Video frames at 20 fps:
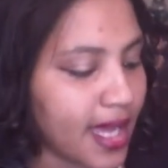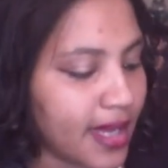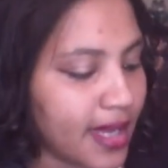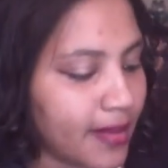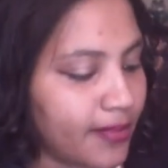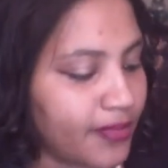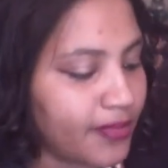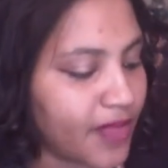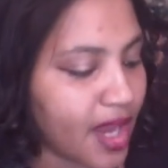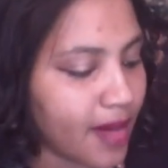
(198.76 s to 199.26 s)

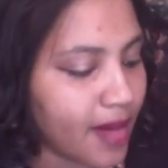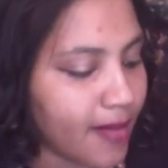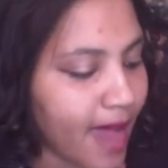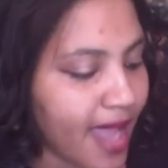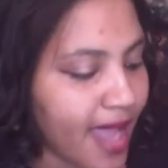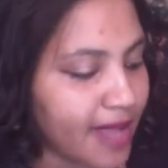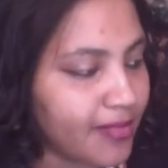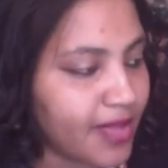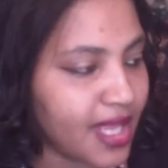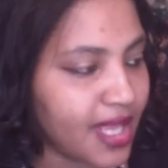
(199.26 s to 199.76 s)
there
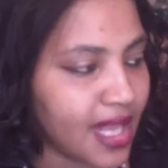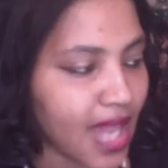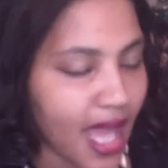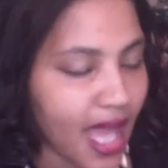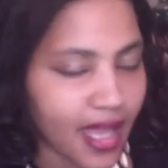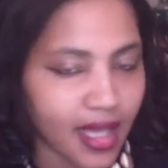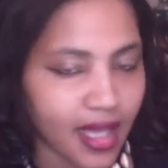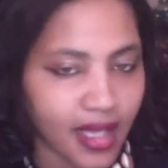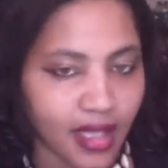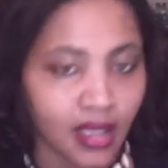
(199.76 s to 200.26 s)
might be like
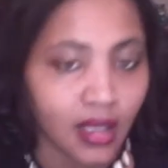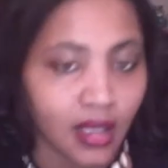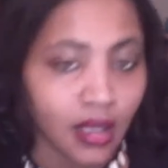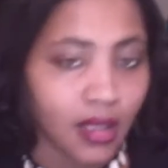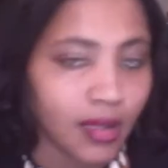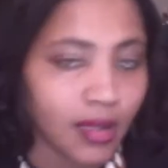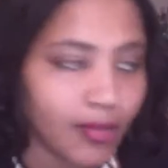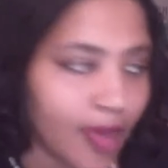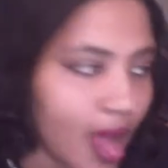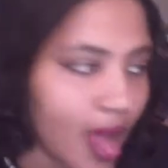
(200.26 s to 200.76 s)
a
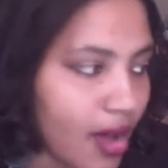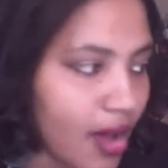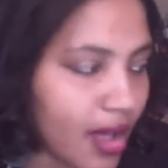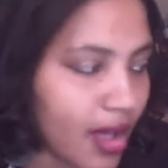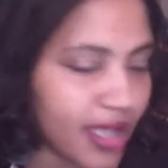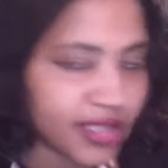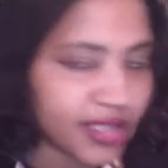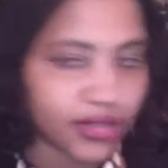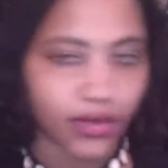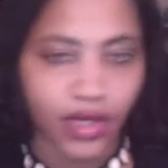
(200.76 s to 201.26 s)

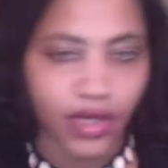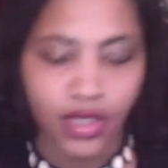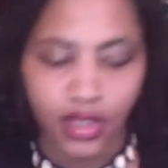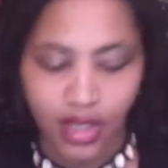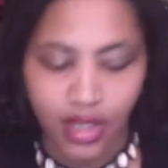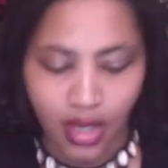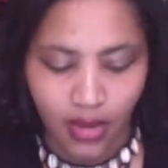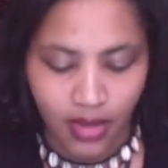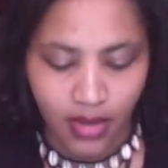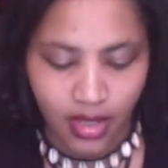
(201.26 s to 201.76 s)
pause or, you
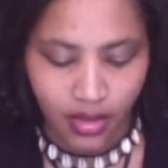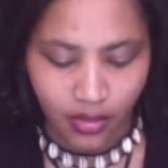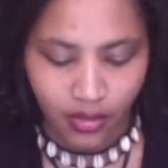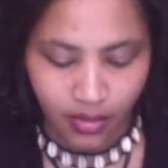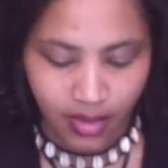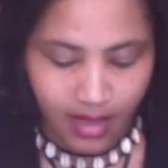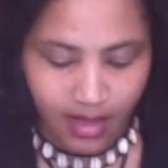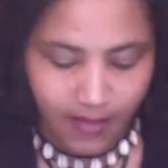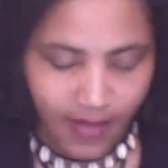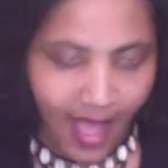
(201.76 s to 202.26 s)
know, and you
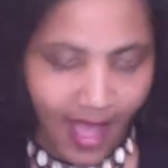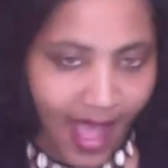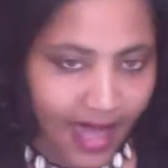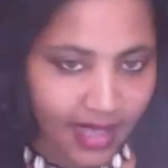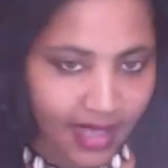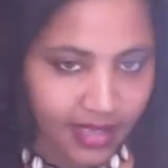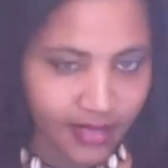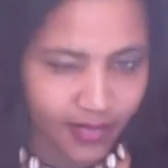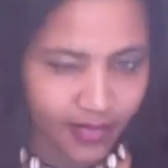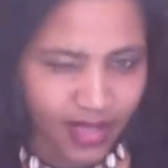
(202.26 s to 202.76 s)
kind
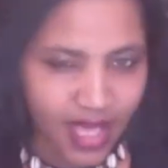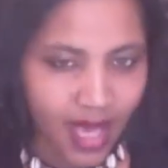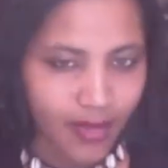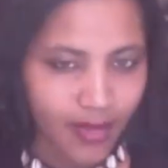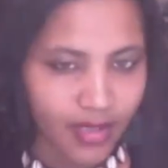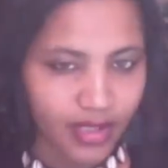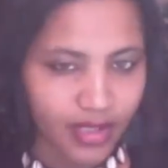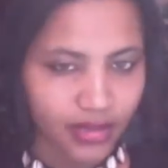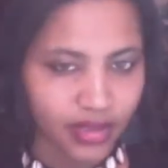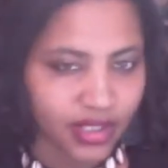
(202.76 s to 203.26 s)
of become a
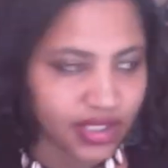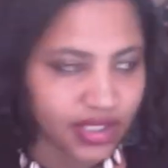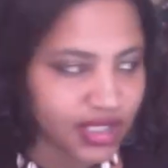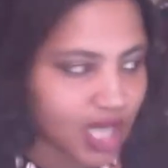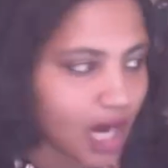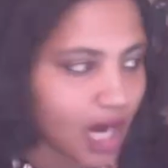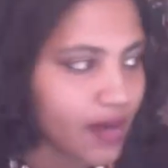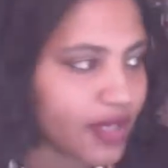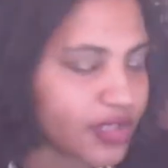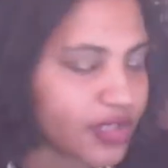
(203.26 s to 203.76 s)
little
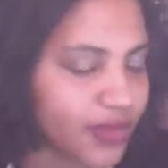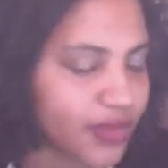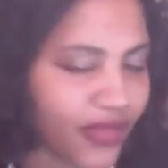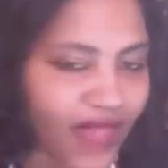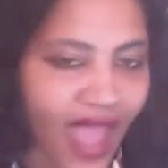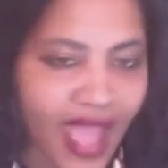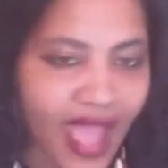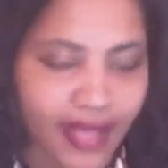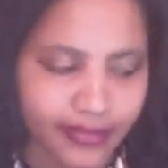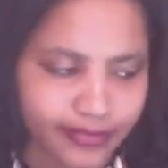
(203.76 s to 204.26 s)
discouraged with
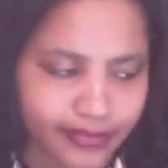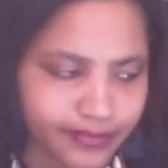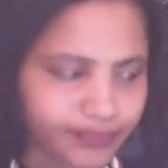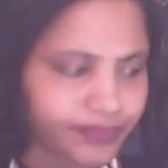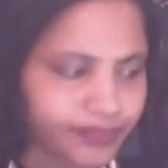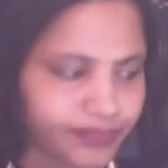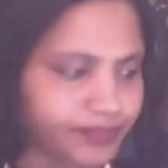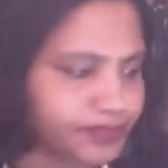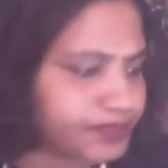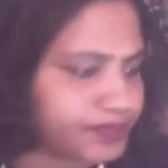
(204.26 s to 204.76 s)
that.
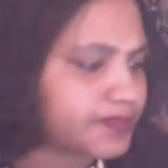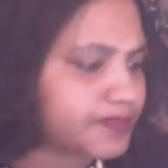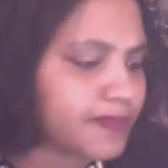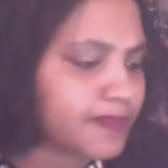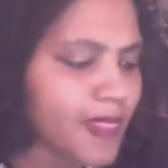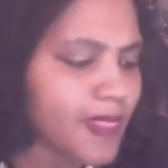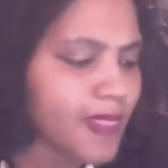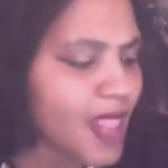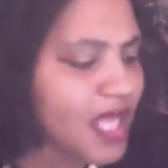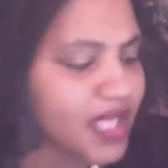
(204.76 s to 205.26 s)

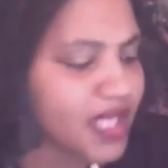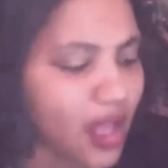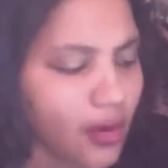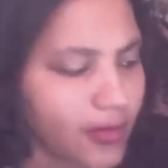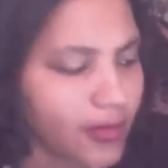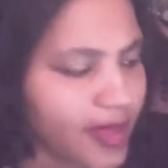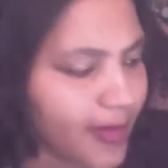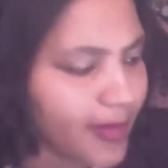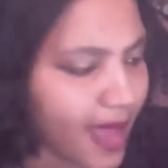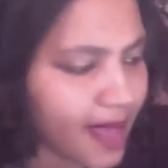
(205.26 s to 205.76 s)
Don't
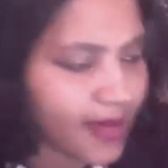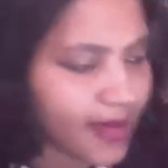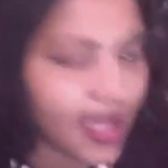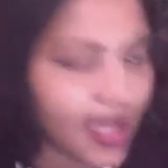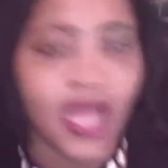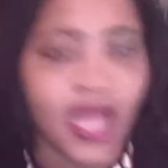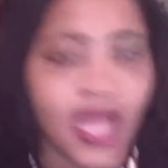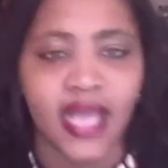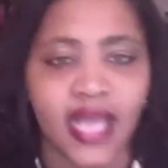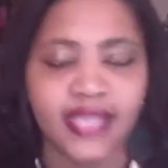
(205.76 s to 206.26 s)
be, baby.
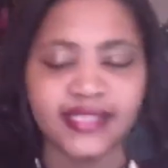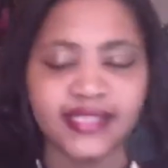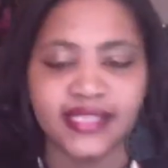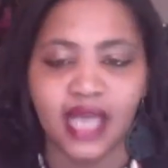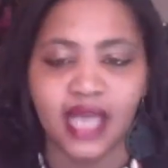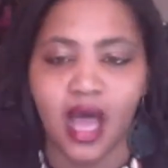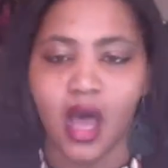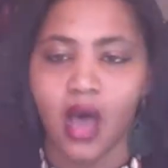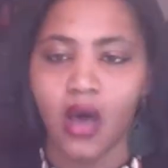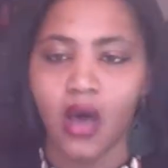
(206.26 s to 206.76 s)
It's
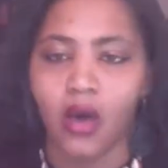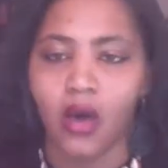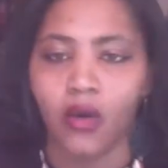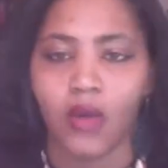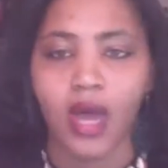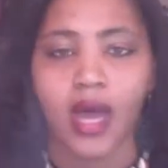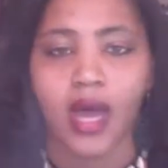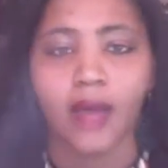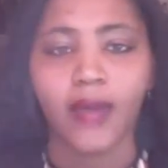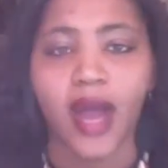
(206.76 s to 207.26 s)
all
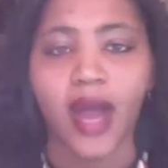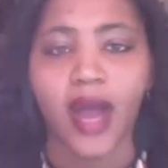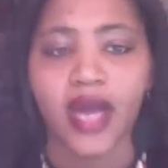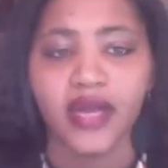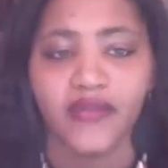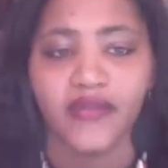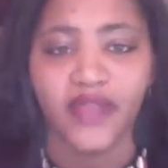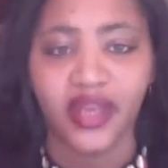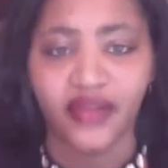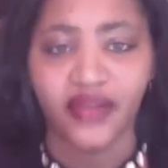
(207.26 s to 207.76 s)
part of
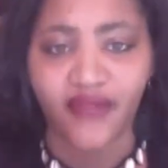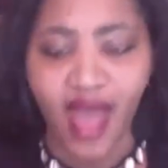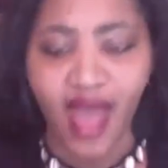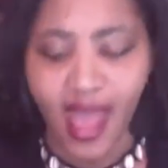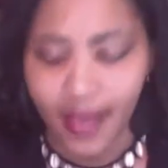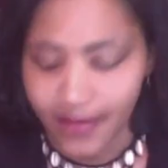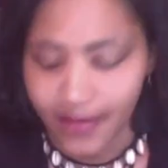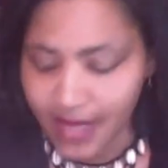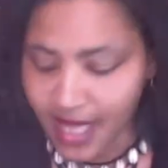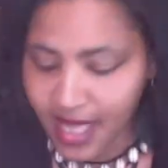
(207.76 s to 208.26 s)
the
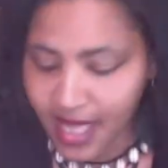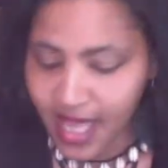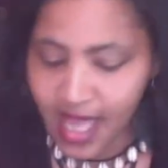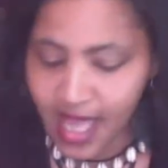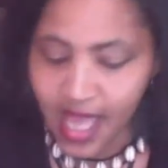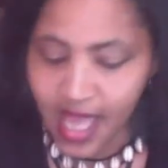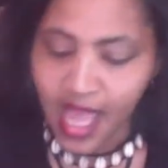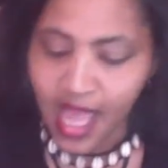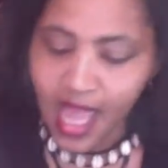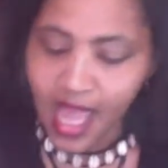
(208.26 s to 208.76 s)
divine plan,
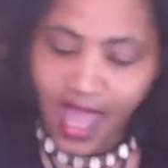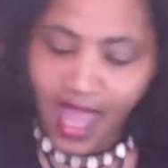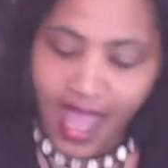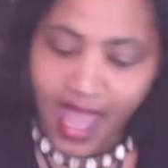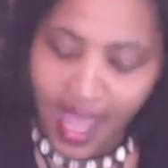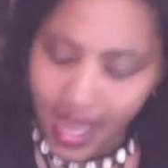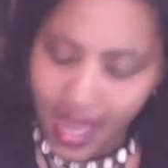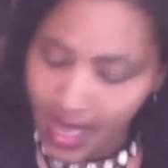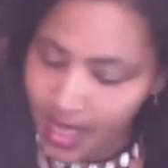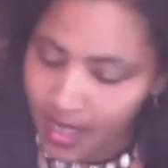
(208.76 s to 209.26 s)

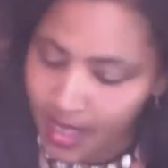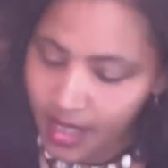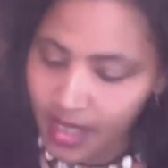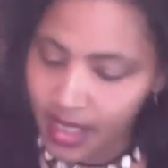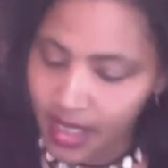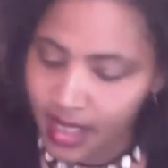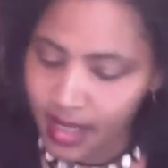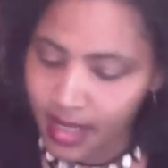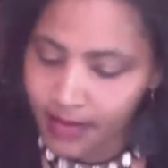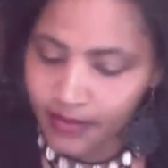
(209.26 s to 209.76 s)
and
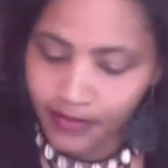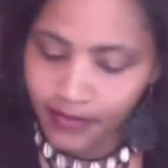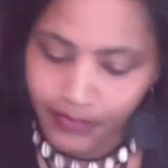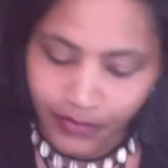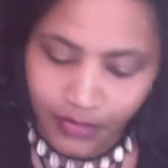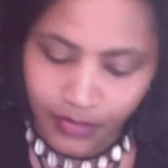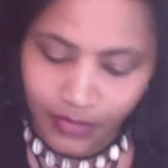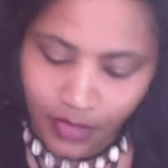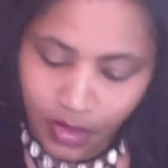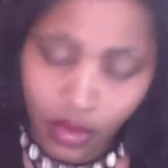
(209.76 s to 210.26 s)

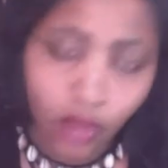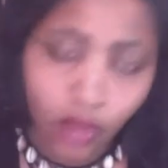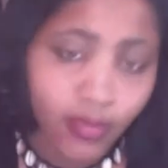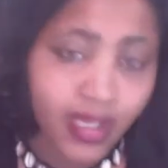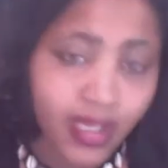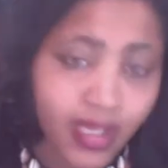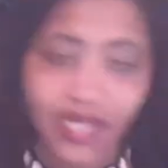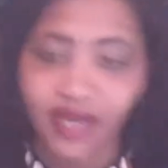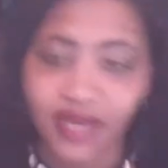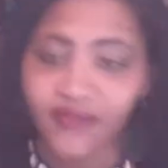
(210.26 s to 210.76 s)
you
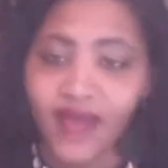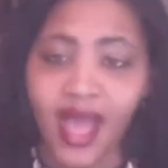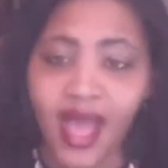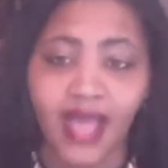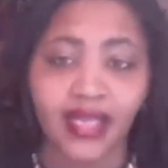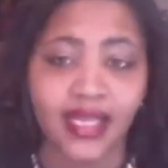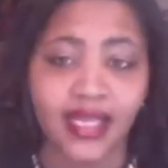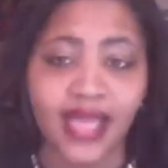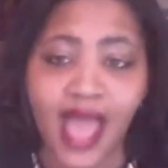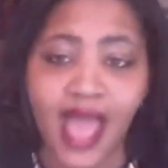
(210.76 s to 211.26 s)
being
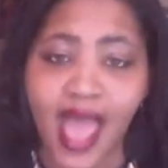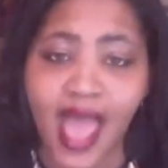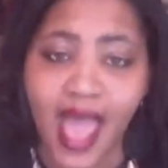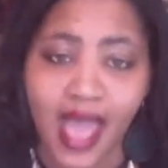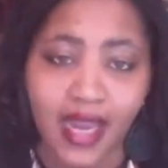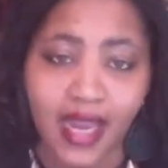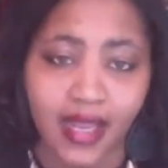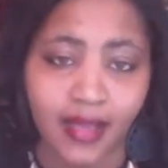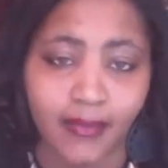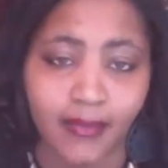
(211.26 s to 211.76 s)
divinely
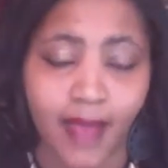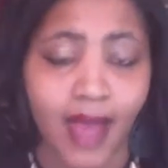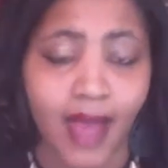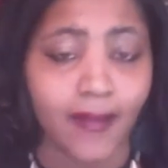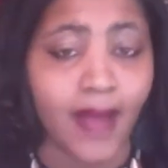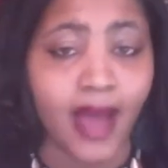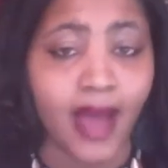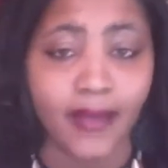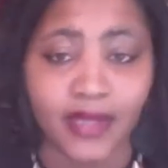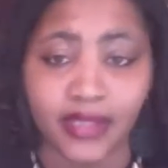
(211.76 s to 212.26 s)
guided by
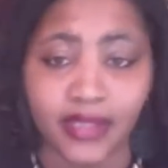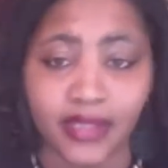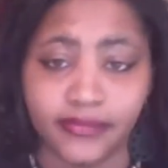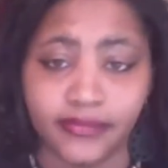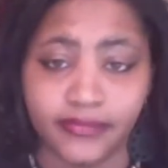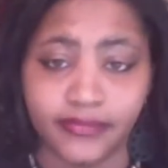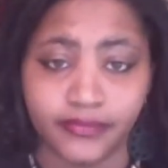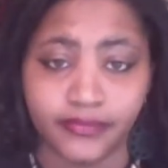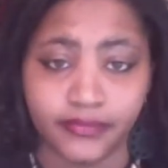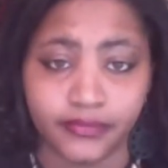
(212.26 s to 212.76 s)
mama.
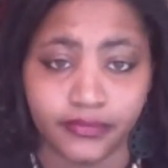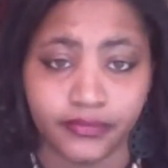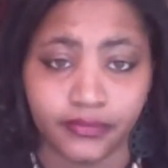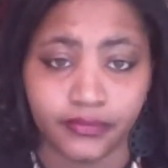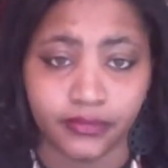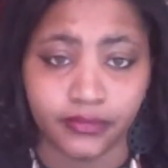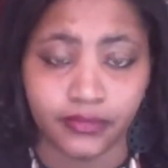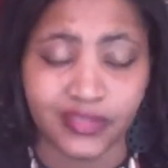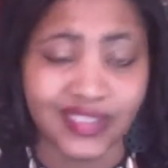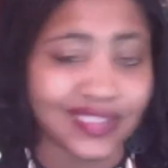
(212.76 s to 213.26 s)

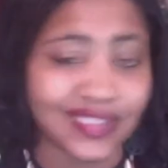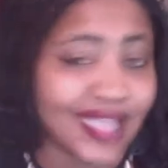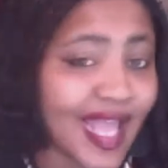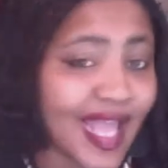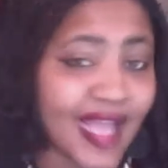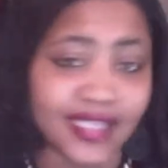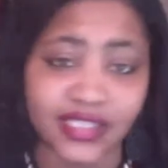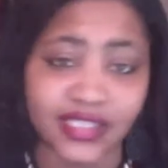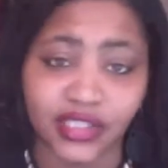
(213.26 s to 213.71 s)
That's